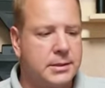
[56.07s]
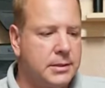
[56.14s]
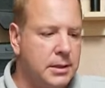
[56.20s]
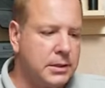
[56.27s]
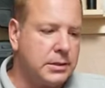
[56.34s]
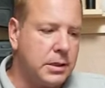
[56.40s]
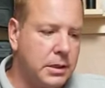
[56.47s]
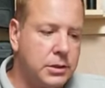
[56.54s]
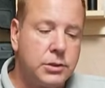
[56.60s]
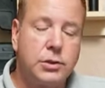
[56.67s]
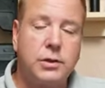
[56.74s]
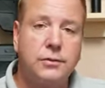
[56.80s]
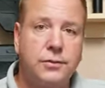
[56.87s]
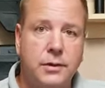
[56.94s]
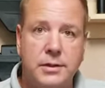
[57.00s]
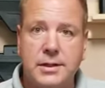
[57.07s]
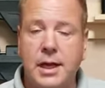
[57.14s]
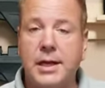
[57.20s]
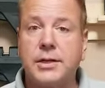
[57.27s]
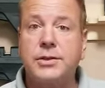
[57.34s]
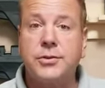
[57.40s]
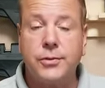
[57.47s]
These guns you can fill as
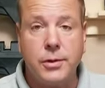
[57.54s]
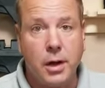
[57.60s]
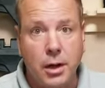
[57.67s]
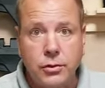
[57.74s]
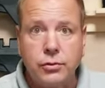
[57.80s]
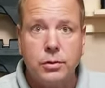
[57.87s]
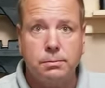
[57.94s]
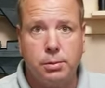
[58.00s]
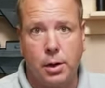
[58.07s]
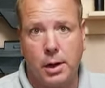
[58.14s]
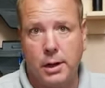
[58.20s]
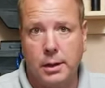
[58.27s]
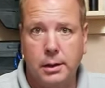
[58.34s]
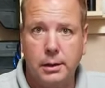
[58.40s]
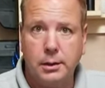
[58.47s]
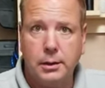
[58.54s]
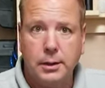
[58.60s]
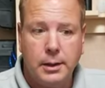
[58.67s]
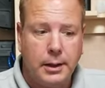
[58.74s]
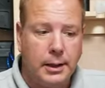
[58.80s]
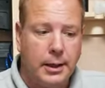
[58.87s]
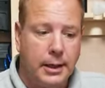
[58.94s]
high as 300 bar
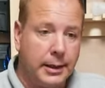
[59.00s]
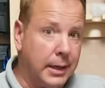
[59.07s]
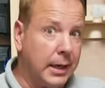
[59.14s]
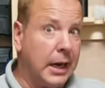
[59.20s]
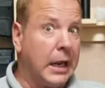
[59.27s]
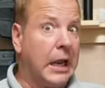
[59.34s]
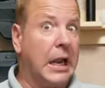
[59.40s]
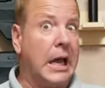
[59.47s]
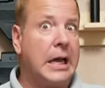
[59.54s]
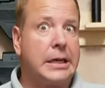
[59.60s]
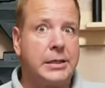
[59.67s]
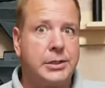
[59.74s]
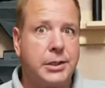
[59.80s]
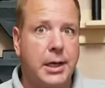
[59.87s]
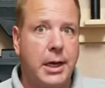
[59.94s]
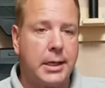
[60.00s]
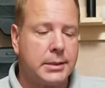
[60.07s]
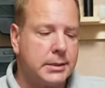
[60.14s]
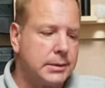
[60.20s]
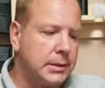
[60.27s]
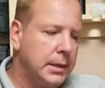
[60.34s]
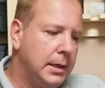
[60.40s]
and get a lot of
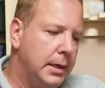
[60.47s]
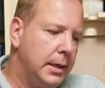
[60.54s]
shots.